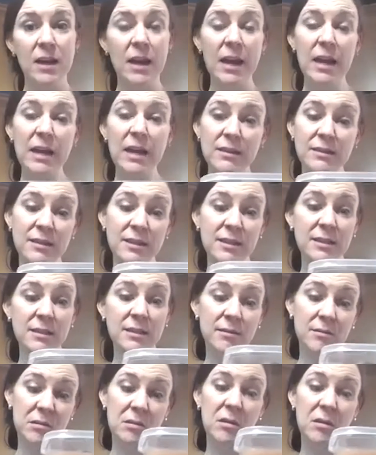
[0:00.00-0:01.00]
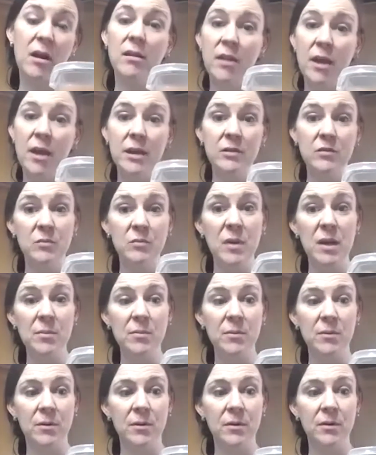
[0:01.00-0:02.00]
And this is a lot of
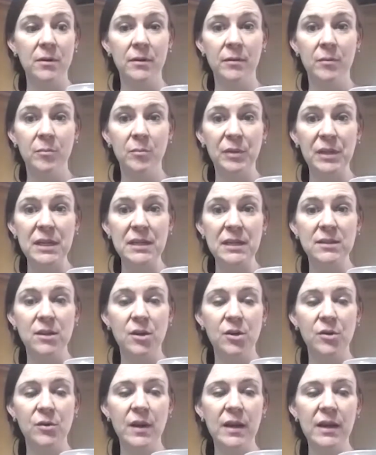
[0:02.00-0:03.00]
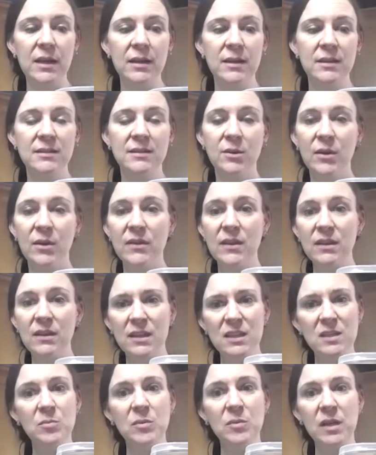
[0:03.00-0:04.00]
paper blends already, so I think
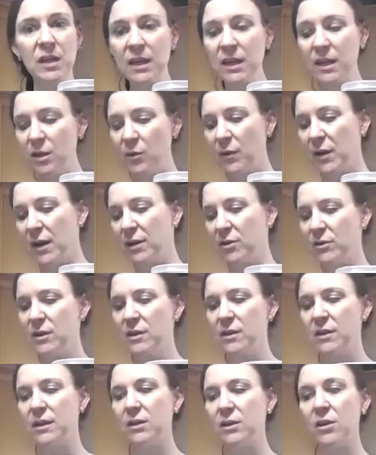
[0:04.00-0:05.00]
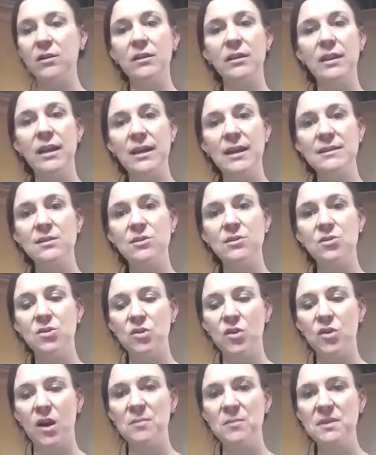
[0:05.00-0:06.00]
that's plenty anyway. I don't need to get all the last little
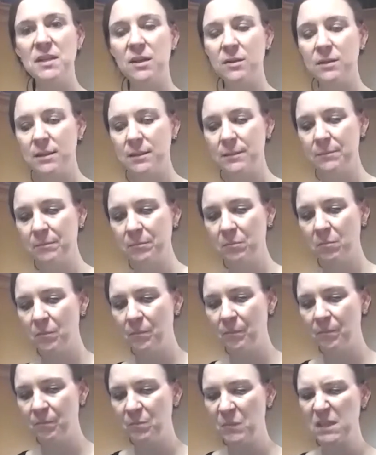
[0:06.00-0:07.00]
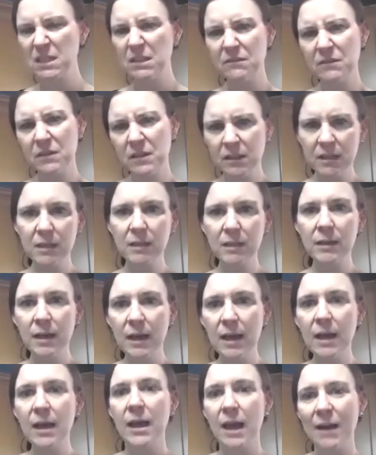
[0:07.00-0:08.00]
scraps out. But definitely,
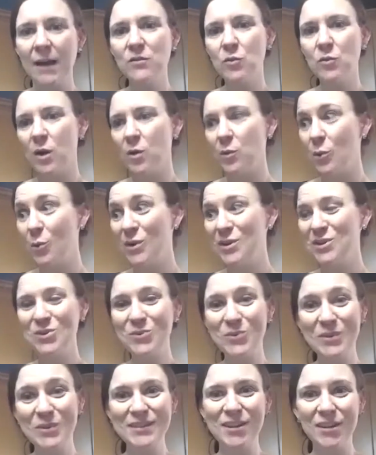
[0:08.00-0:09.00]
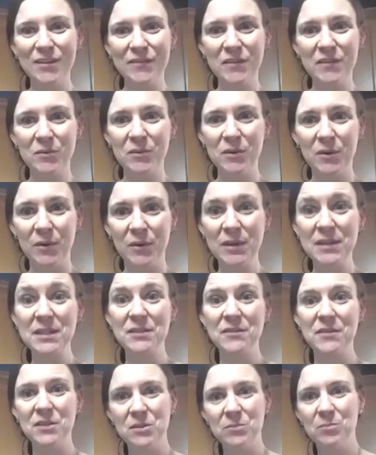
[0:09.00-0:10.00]
after a while, we'll want to rinse all of the rest of
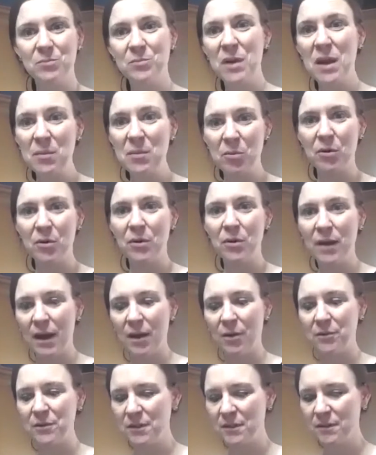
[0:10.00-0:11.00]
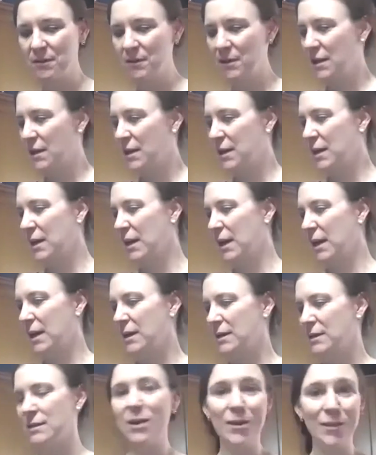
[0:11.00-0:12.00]
this paper out
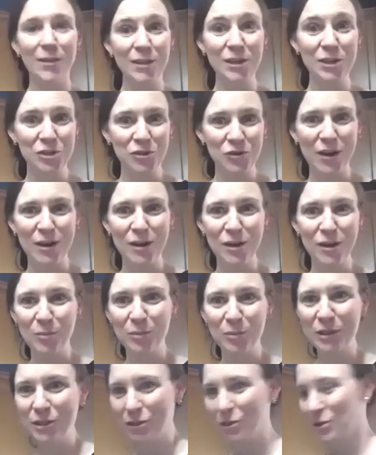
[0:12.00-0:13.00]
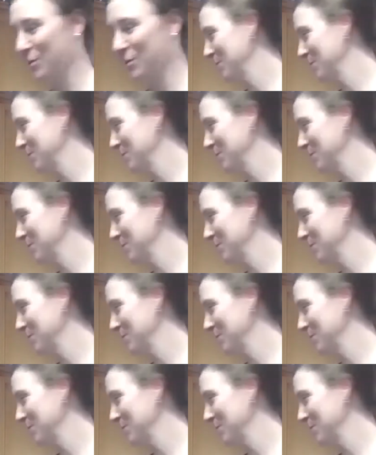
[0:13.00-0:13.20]
and not let it dry in our blender.